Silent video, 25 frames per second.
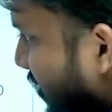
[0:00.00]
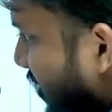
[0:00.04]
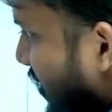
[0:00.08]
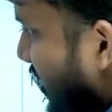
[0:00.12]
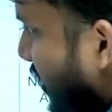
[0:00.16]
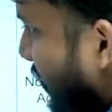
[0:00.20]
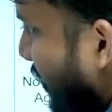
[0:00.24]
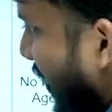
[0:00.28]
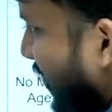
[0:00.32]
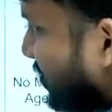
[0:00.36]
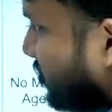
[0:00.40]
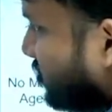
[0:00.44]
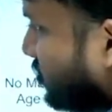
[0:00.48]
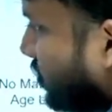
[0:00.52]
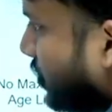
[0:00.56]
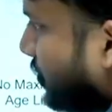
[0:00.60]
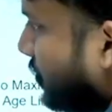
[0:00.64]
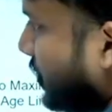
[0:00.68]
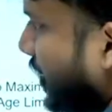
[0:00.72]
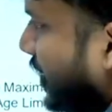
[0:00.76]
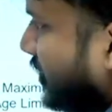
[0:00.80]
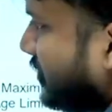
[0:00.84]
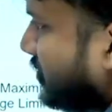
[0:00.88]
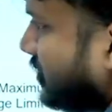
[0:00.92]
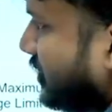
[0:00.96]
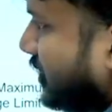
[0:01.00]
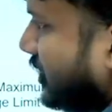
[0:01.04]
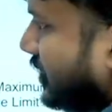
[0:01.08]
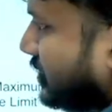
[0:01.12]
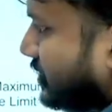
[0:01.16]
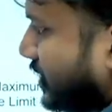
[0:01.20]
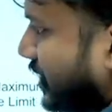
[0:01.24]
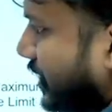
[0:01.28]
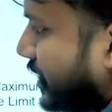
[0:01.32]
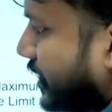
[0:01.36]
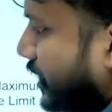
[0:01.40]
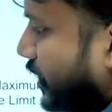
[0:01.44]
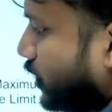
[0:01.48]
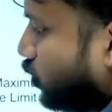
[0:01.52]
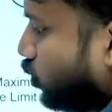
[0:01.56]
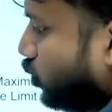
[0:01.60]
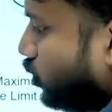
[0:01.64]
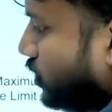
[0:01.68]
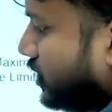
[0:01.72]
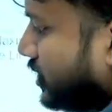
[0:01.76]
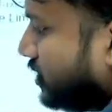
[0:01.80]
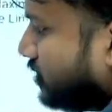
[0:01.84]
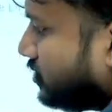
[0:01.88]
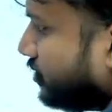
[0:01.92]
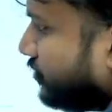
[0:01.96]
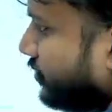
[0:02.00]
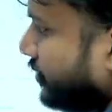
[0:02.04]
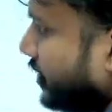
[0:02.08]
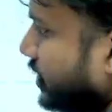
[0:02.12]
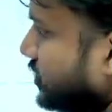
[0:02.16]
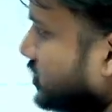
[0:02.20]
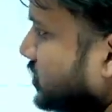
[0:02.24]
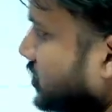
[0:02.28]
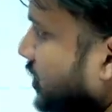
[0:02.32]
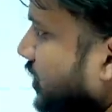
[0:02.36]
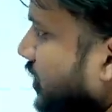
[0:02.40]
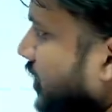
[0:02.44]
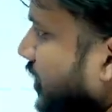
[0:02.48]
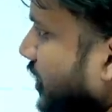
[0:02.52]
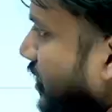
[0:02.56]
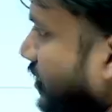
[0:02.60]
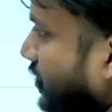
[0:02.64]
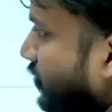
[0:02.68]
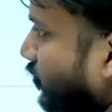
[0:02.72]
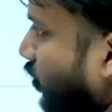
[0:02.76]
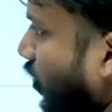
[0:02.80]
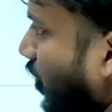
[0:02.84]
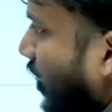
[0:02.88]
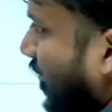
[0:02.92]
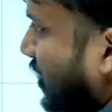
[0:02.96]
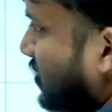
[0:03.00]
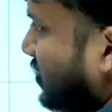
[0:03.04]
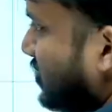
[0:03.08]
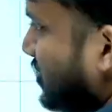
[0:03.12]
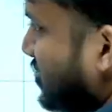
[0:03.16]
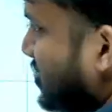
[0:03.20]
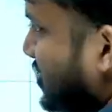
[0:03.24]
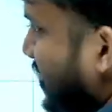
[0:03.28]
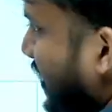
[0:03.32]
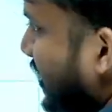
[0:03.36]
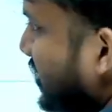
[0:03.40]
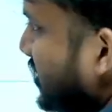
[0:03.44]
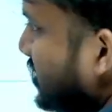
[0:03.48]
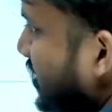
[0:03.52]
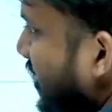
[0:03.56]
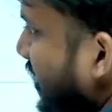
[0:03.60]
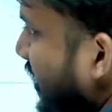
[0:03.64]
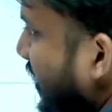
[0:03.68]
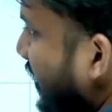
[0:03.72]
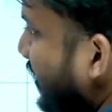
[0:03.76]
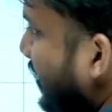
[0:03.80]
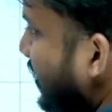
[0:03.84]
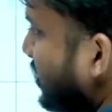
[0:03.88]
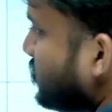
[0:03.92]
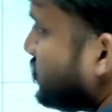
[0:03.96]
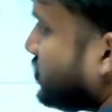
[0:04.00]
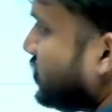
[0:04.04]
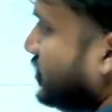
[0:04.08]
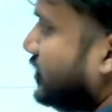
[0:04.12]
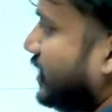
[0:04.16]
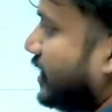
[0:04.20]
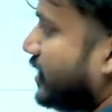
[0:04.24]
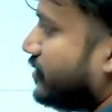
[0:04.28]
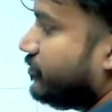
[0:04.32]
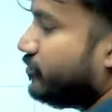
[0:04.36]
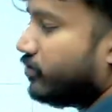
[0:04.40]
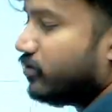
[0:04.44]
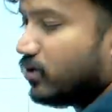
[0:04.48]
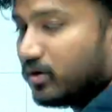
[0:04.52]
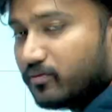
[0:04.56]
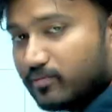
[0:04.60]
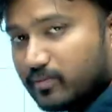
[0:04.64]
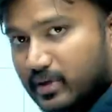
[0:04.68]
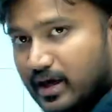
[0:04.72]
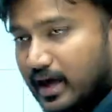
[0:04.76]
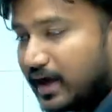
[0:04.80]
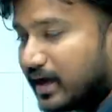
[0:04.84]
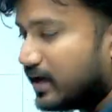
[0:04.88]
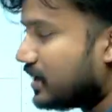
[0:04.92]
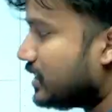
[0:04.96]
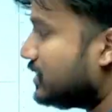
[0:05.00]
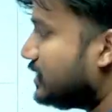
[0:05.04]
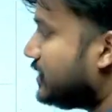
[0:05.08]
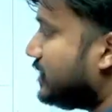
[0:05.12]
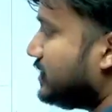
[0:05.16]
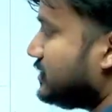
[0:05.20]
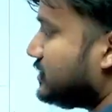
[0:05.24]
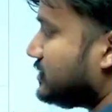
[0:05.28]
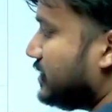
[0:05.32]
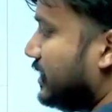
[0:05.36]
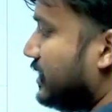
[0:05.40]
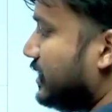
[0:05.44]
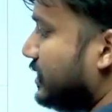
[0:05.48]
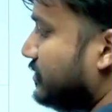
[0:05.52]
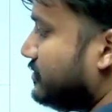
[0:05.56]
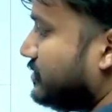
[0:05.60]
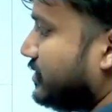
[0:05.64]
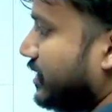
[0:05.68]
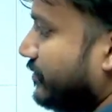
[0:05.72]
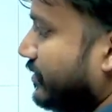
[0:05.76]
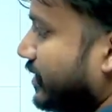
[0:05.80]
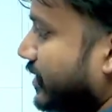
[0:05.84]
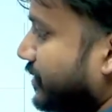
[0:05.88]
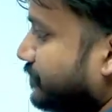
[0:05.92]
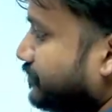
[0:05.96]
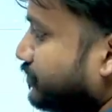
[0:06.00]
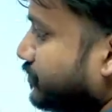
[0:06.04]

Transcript: the maximum is 32 years of age. For assistant engineer industry, that for mechanical, that is 37.